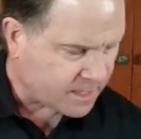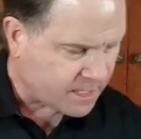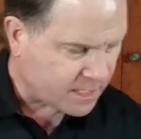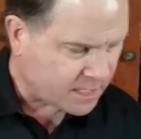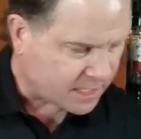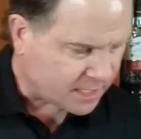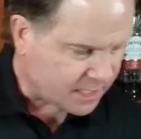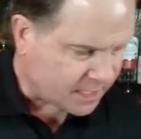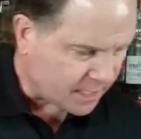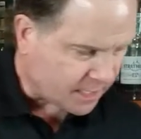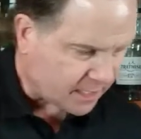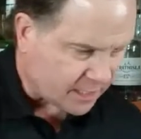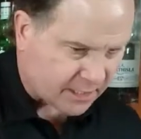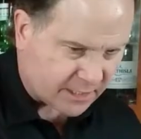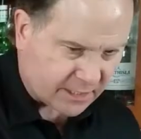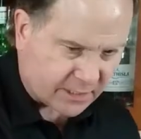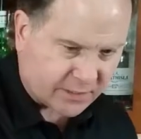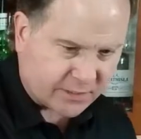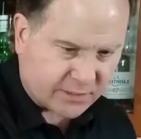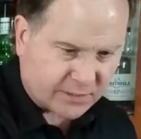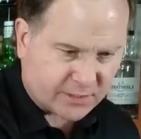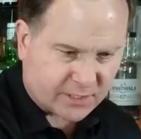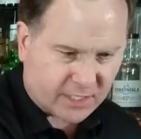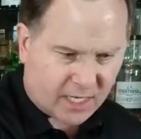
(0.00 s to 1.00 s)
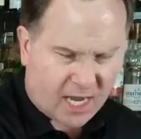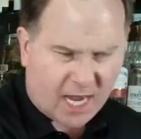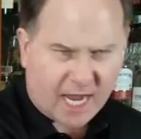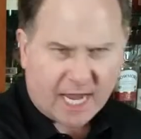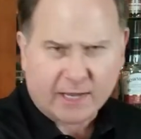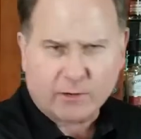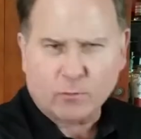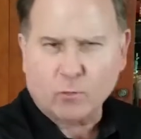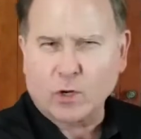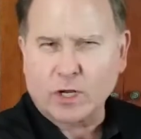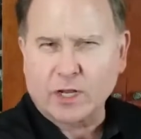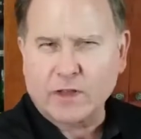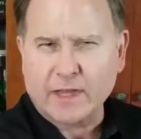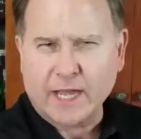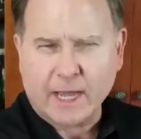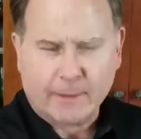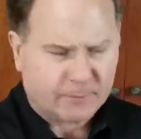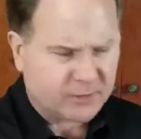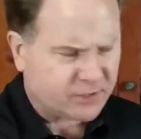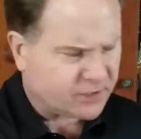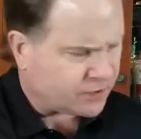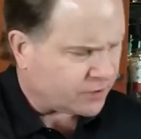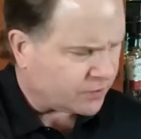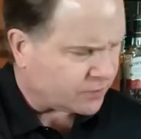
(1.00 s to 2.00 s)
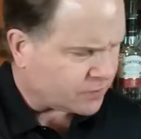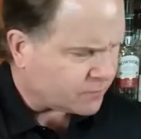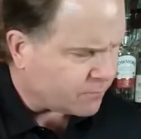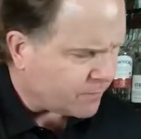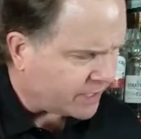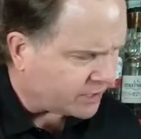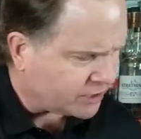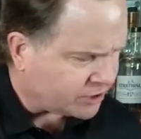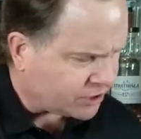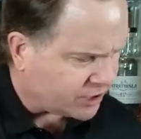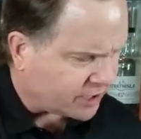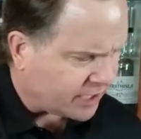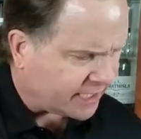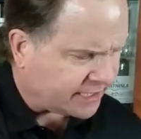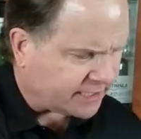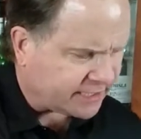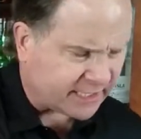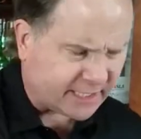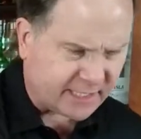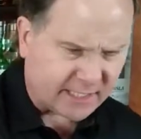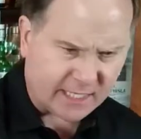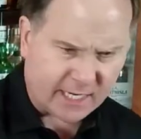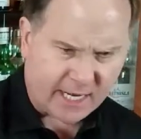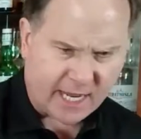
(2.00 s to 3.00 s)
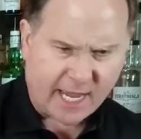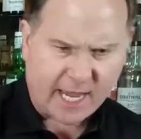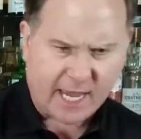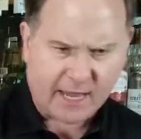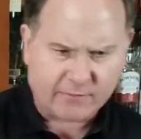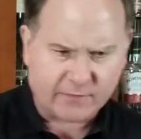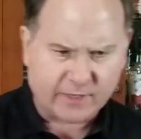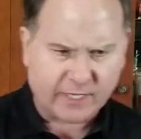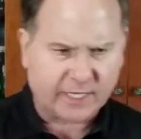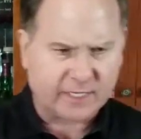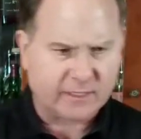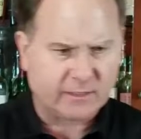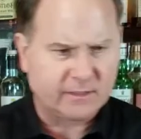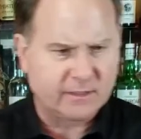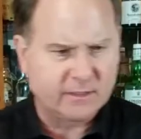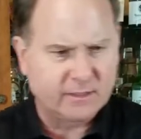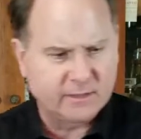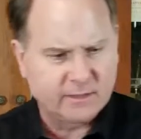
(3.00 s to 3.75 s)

I in one of the episodes mentioned I didn't have a